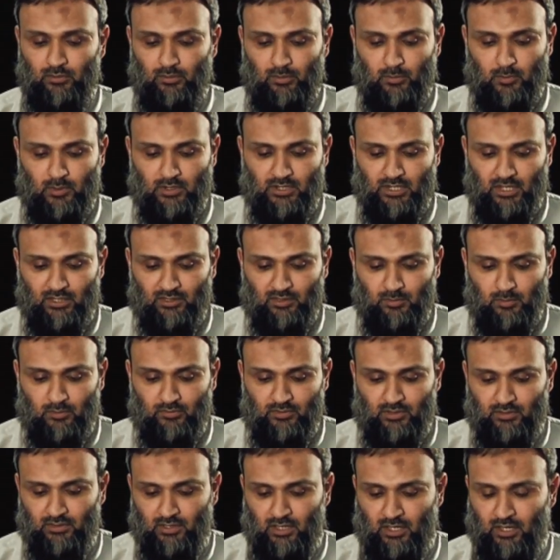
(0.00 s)
We will take some of
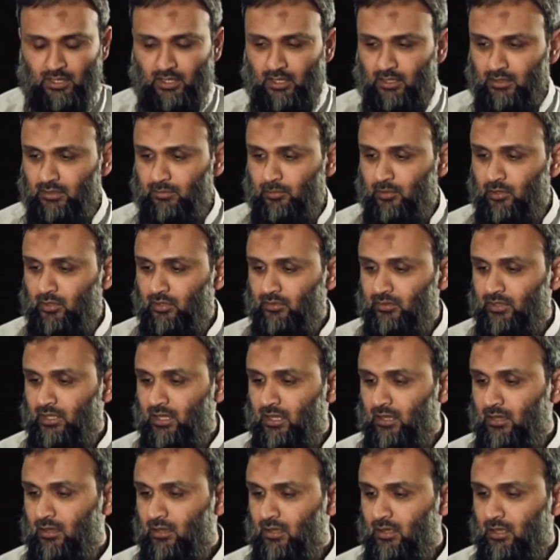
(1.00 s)
these ayat because they
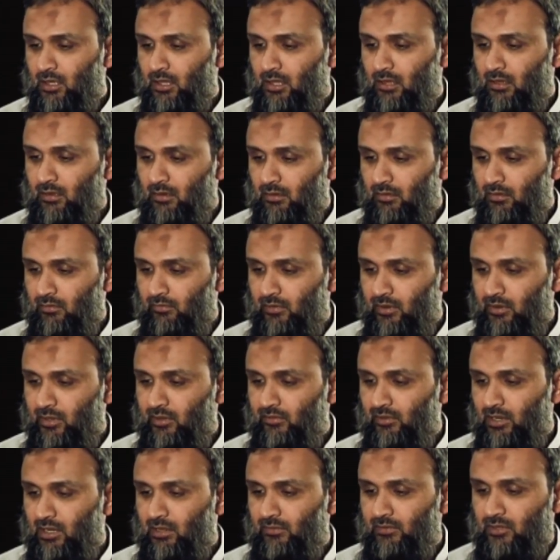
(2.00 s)
are very
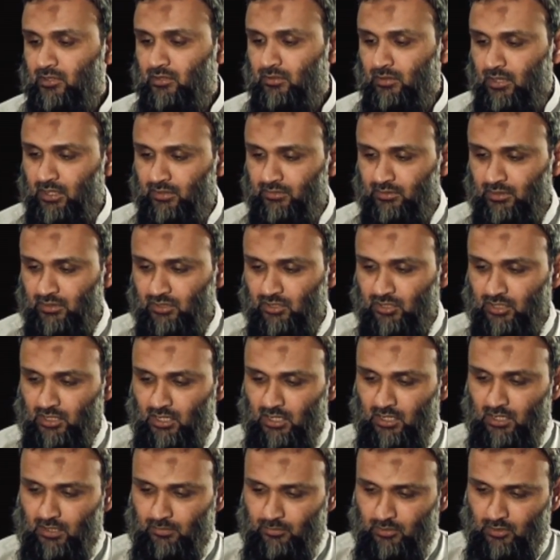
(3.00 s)
relevant to us,
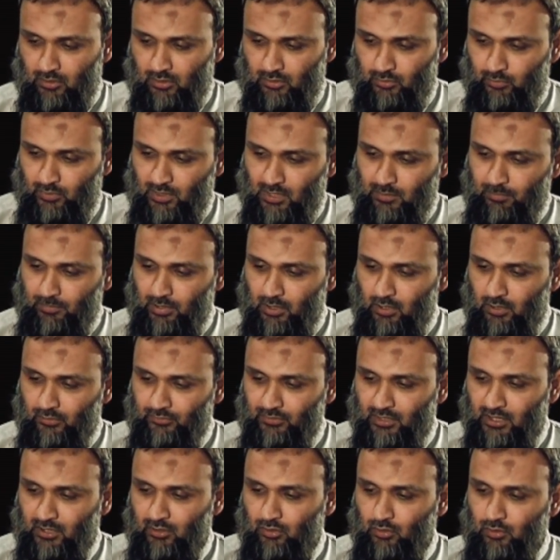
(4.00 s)
inshallah, because we are part
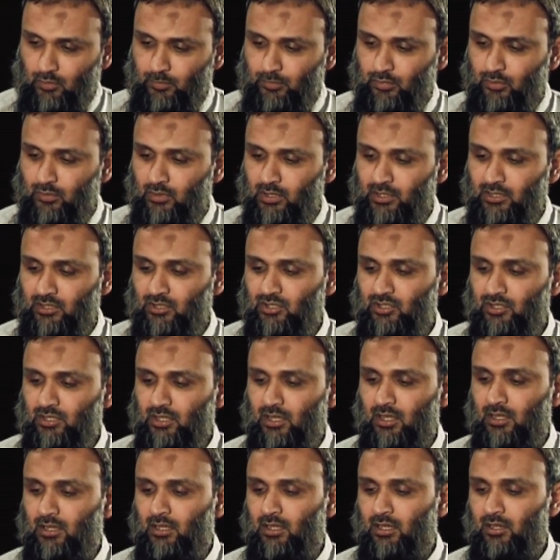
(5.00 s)
of that group who are,
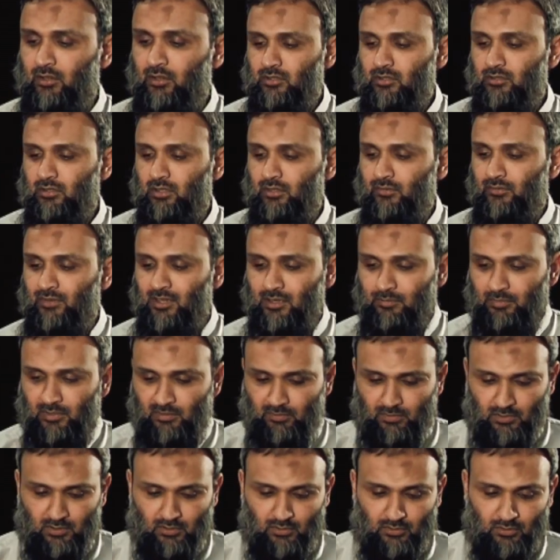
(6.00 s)
inshallah, to invite
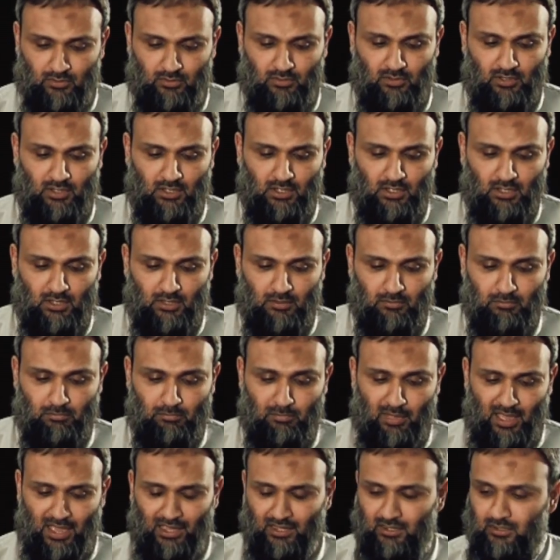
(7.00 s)
people to
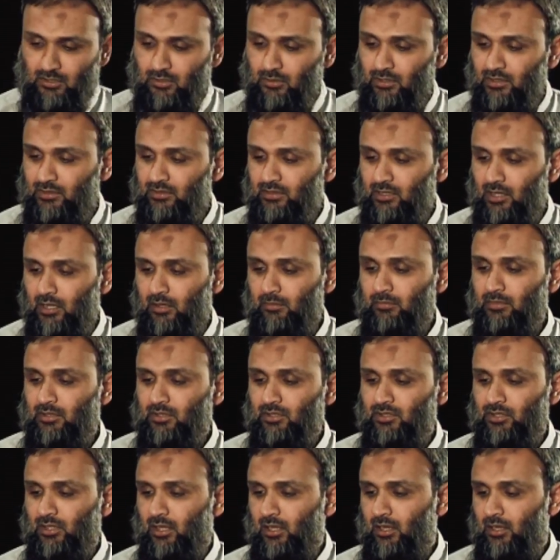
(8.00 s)
back to Islam,
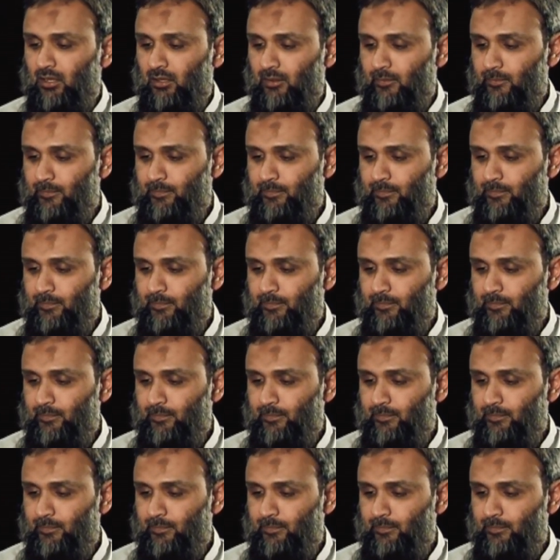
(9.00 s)
inshallah.